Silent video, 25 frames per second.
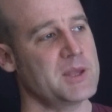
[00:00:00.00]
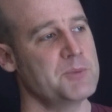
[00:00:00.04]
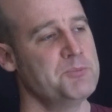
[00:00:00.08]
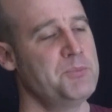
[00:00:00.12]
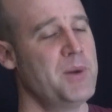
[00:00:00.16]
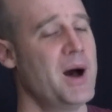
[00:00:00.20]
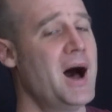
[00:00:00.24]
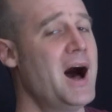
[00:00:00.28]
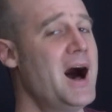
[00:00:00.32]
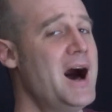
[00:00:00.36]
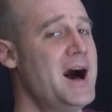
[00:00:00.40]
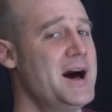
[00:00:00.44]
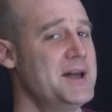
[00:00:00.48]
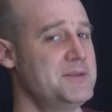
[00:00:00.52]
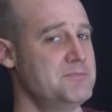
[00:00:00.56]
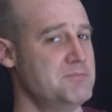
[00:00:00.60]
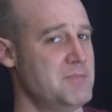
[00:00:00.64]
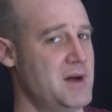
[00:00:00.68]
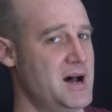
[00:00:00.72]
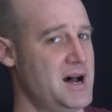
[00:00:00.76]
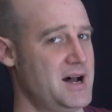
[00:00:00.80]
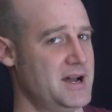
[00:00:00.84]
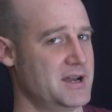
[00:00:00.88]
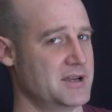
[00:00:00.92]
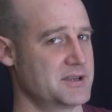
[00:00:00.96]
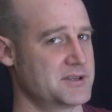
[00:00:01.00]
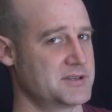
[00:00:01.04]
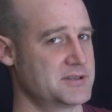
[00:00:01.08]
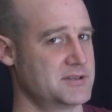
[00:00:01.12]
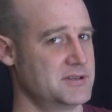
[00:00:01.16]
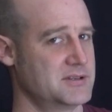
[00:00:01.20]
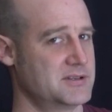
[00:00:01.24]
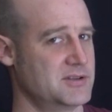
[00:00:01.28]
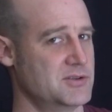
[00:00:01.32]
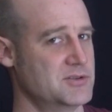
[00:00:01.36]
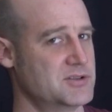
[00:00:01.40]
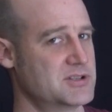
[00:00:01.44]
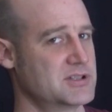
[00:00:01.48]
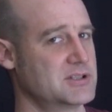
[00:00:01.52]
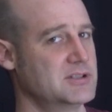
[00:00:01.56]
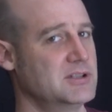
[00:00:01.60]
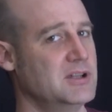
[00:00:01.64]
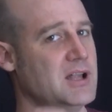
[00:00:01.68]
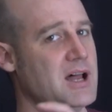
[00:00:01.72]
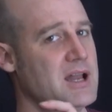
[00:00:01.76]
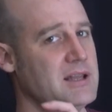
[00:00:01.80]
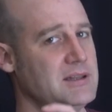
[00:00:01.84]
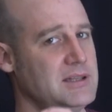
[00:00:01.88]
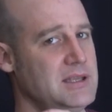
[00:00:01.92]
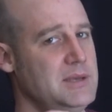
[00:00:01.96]
part marks, so
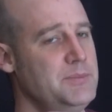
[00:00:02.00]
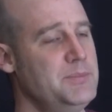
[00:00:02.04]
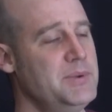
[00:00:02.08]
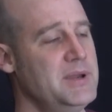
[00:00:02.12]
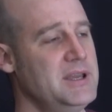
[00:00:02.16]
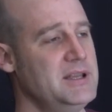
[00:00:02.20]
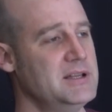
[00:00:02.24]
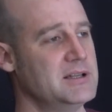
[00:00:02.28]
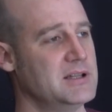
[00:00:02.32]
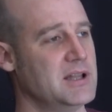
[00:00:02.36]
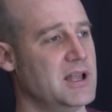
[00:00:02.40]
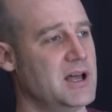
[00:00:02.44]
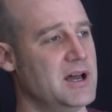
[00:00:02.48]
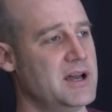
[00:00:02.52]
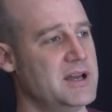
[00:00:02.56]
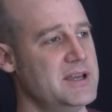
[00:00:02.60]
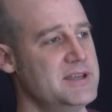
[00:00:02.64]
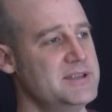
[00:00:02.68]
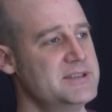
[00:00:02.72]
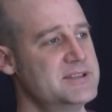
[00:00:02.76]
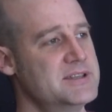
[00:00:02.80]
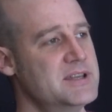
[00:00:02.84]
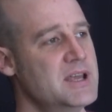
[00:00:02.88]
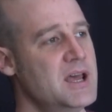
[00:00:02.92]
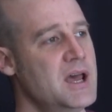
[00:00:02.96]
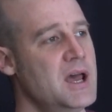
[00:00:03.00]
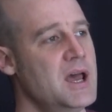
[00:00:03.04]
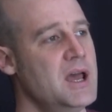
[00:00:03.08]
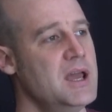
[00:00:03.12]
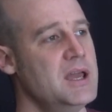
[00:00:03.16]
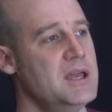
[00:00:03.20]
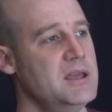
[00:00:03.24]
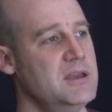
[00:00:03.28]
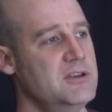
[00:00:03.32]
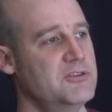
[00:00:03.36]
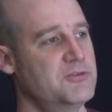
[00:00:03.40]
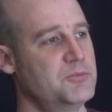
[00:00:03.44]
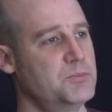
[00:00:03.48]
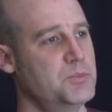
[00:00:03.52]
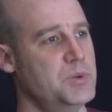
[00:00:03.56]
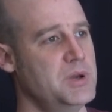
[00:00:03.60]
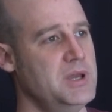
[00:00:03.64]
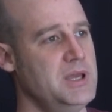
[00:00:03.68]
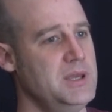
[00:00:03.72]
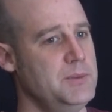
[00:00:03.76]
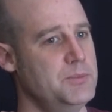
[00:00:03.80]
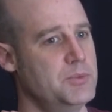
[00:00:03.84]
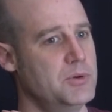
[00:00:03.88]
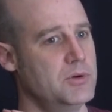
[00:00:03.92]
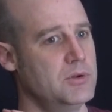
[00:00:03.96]
slightly penalized if
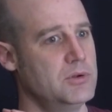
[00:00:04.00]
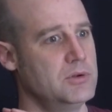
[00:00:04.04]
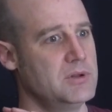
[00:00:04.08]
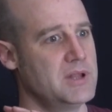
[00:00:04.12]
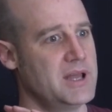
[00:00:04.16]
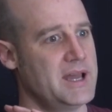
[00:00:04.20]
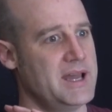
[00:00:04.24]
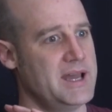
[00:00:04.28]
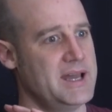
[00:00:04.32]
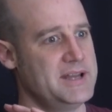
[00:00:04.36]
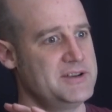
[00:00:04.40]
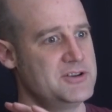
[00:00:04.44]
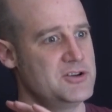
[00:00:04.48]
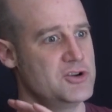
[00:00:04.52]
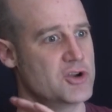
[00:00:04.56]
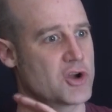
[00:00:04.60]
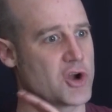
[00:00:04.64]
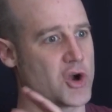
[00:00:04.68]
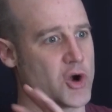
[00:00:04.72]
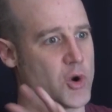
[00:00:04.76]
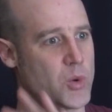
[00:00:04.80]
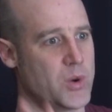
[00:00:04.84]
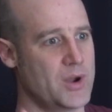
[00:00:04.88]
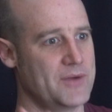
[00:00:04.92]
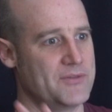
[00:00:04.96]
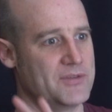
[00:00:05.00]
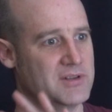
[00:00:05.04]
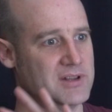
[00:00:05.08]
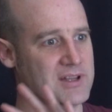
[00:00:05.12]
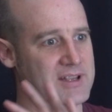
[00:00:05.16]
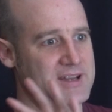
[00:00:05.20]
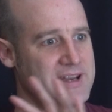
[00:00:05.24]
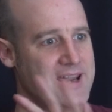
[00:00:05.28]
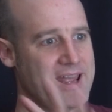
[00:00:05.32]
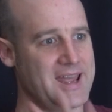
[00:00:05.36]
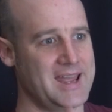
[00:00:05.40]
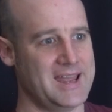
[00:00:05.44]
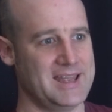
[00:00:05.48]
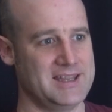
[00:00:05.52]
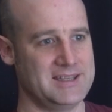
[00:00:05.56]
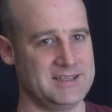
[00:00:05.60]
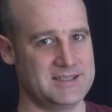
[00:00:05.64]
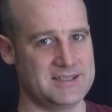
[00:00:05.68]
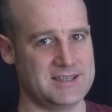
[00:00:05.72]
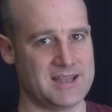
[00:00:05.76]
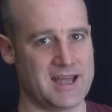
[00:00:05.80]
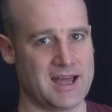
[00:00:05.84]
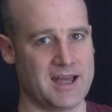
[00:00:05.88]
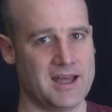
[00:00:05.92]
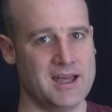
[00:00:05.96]
people had an equivalent
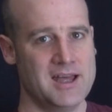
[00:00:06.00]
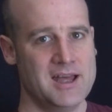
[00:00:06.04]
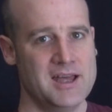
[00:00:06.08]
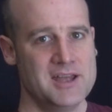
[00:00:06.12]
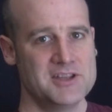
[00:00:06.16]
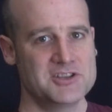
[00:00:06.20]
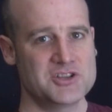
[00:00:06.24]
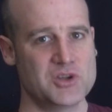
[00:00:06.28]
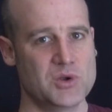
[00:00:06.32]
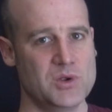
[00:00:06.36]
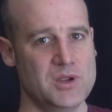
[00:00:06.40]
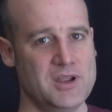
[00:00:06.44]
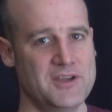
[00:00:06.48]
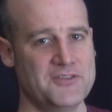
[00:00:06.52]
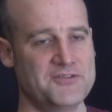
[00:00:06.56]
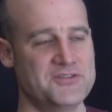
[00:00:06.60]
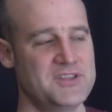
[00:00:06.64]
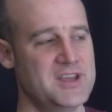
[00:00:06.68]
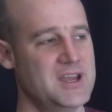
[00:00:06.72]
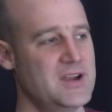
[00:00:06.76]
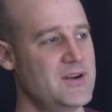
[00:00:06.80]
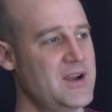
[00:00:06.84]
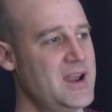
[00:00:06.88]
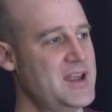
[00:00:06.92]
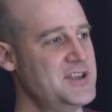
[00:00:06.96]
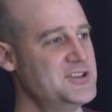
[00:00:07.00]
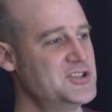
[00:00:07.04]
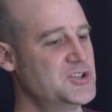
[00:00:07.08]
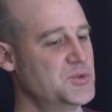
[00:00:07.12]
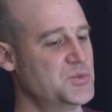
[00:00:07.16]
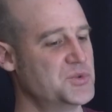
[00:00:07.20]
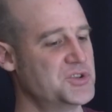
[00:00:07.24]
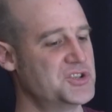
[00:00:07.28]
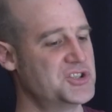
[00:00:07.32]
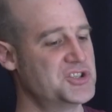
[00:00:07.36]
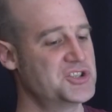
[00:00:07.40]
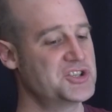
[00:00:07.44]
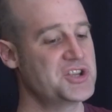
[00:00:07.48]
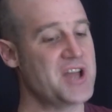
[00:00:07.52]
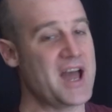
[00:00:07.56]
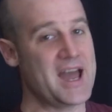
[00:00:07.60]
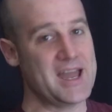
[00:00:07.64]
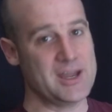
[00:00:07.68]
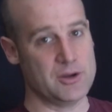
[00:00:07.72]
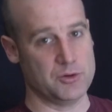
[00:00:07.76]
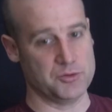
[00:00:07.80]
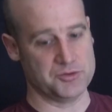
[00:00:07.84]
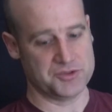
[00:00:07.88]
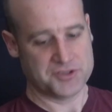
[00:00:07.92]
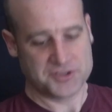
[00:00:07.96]
answer. So if their answer was
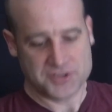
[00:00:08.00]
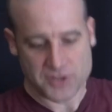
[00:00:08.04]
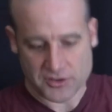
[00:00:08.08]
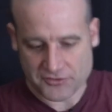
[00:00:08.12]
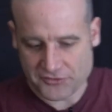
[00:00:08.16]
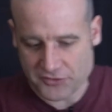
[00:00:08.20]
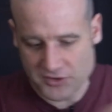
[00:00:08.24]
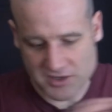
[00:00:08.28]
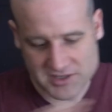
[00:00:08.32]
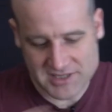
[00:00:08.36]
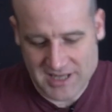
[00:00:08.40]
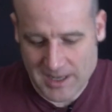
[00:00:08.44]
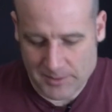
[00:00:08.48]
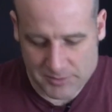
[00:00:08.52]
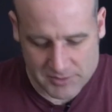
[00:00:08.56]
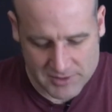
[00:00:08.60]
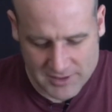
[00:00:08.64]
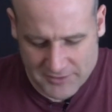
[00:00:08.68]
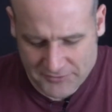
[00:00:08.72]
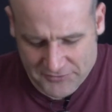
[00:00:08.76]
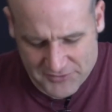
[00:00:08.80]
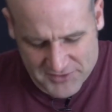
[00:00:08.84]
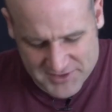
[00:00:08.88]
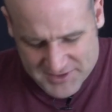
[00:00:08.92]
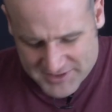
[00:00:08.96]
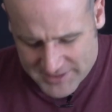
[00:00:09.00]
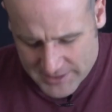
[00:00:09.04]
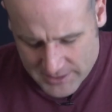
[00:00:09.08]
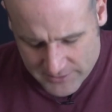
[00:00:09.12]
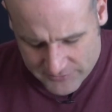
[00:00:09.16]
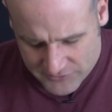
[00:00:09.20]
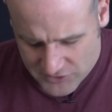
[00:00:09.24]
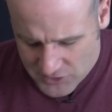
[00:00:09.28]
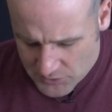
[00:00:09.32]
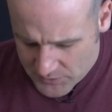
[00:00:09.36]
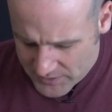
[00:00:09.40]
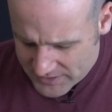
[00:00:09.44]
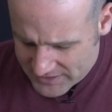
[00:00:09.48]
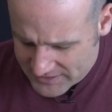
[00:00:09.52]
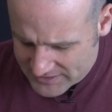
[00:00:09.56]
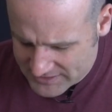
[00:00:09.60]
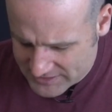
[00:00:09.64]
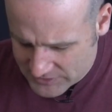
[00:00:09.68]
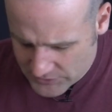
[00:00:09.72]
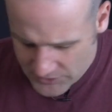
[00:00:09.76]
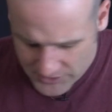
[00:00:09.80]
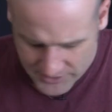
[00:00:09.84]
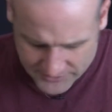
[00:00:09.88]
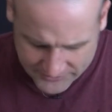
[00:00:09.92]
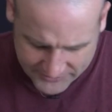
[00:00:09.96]
scaled, so for example, if instead of doing
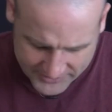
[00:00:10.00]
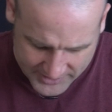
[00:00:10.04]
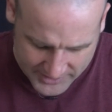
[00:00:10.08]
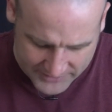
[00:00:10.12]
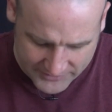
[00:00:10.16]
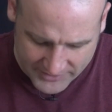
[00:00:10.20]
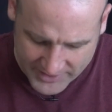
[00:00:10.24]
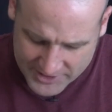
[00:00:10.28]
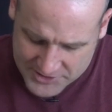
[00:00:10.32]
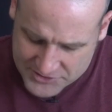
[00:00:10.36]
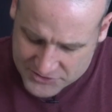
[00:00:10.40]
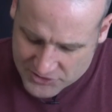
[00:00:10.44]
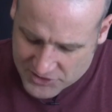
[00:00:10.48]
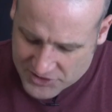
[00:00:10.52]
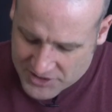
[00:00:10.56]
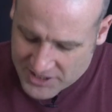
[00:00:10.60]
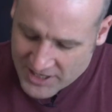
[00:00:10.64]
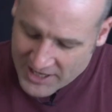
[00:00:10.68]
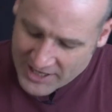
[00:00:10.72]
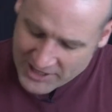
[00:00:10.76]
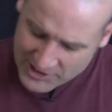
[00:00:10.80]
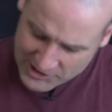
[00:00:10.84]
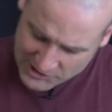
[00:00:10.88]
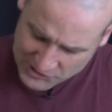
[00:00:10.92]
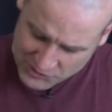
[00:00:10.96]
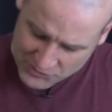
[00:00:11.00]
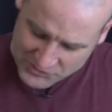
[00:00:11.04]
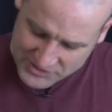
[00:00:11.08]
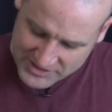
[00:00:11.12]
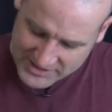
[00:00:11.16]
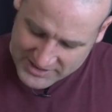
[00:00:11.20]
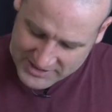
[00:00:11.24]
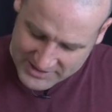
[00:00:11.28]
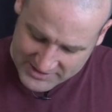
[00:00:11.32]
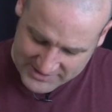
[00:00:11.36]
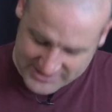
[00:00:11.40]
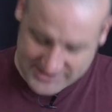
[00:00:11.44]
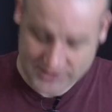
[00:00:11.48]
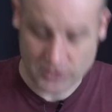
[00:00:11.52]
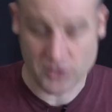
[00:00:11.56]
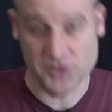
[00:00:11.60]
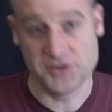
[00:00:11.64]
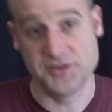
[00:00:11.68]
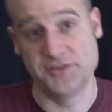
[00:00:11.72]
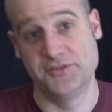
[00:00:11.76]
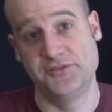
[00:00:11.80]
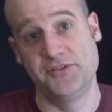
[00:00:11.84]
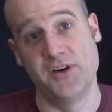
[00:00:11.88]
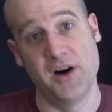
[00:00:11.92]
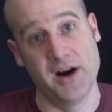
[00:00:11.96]
0 to 500 you did it 0
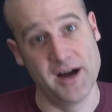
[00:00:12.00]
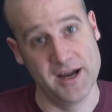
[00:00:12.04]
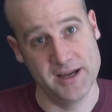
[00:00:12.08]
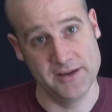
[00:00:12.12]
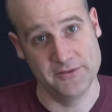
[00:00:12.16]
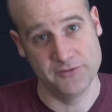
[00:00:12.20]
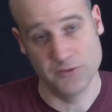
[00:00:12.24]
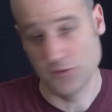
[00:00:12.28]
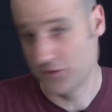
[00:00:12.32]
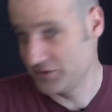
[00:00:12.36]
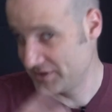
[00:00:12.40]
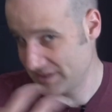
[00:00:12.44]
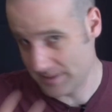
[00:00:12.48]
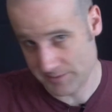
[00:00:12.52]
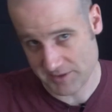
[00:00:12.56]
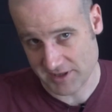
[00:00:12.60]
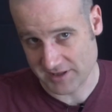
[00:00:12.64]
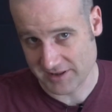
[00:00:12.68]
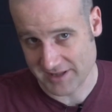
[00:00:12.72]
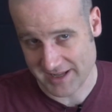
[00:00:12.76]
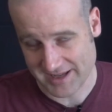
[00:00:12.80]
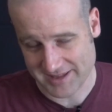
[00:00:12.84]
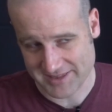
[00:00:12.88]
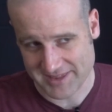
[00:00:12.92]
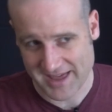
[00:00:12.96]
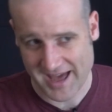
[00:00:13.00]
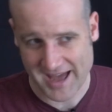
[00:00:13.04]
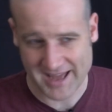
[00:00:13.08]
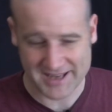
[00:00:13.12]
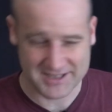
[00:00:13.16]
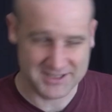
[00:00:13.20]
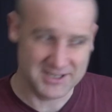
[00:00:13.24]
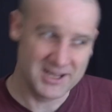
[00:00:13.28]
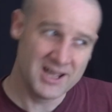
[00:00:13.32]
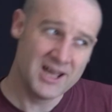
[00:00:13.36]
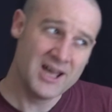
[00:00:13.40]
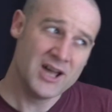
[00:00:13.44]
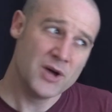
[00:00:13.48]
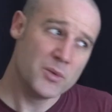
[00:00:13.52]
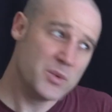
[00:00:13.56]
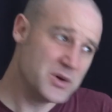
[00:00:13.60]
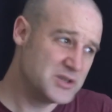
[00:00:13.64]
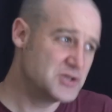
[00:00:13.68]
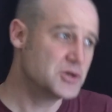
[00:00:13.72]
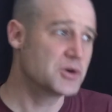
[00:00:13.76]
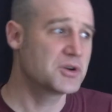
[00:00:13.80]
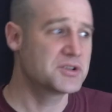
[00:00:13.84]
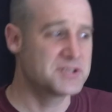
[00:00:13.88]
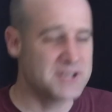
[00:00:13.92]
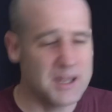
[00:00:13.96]
to 5 or something like that, we
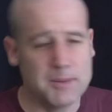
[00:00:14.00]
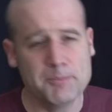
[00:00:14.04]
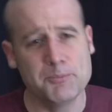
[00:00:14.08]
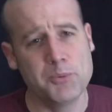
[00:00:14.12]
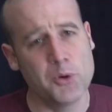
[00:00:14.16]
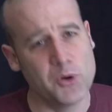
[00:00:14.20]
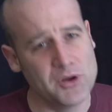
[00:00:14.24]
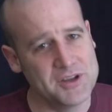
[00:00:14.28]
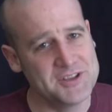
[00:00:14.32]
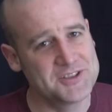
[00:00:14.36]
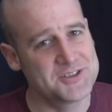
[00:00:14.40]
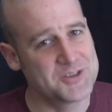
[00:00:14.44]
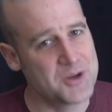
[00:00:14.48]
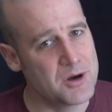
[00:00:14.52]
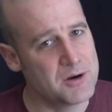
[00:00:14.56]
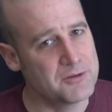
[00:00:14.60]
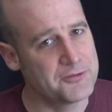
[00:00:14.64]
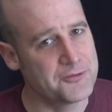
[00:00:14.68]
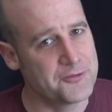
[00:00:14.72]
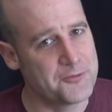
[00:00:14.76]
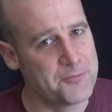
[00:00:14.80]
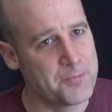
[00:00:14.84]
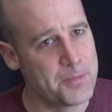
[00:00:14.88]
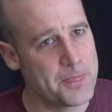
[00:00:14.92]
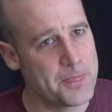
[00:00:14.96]
took some points off